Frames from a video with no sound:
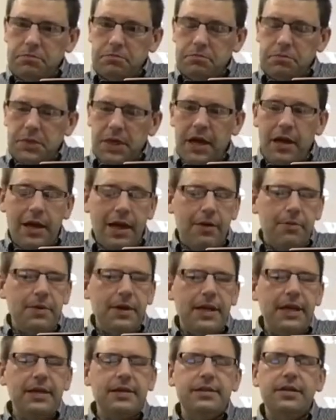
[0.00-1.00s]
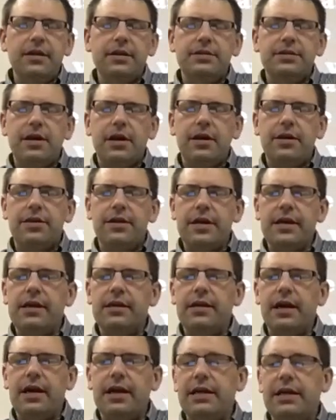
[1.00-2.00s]
It, it'd be easy to start
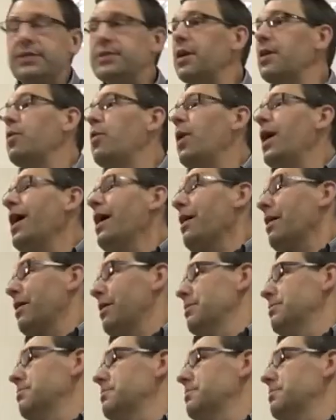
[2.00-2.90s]
thinking that he's unaware